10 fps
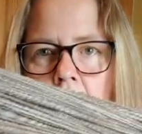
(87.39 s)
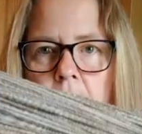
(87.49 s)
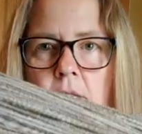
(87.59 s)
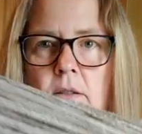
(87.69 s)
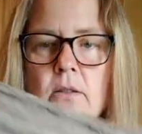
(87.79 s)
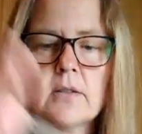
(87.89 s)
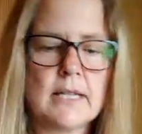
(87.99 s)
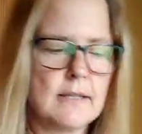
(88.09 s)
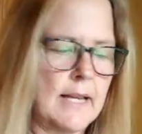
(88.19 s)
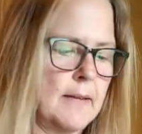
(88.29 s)
And so
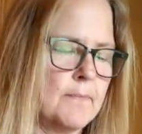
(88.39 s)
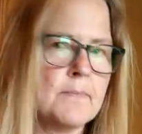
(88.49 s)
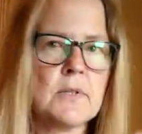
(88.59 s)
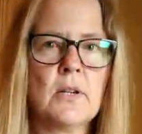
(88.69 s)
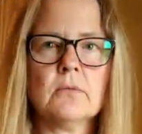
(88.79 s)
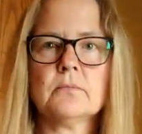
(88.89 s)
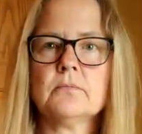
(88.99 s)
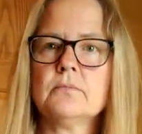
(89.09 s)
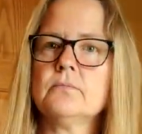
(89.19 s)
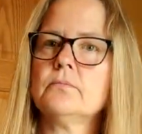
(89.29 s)
that's that. So,
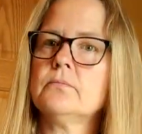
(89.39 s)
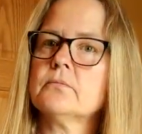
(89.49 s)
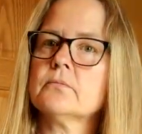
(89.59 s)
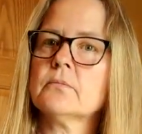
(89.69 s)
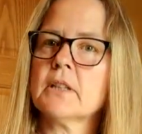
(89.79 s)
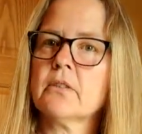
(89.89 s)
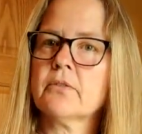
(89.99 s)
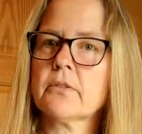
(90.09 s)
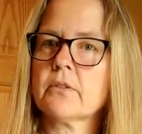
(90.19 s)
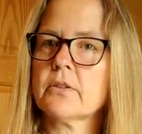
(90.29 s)
without
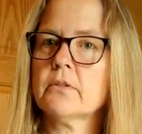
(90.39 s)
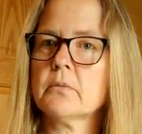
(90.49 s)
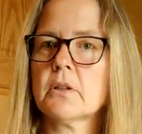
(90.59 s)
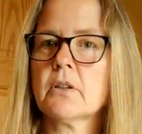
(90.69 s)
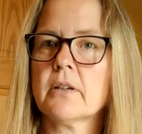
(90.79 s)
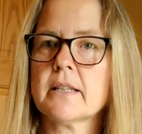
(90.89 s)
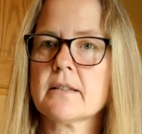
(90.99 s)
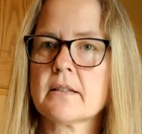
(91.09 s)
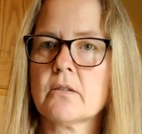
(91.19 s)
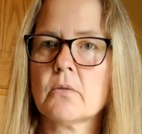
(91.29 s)
further ado, I'm going to go ahead and
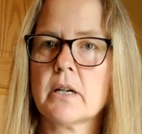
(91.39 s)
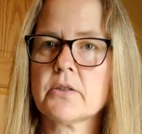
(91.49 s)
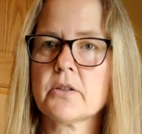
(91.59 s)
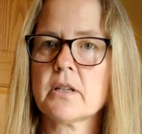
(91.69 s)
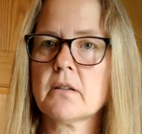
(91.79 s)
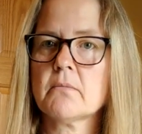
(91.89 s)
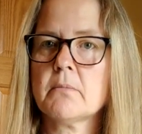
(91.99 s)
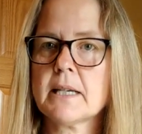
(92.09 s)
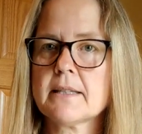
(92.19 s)
start washing my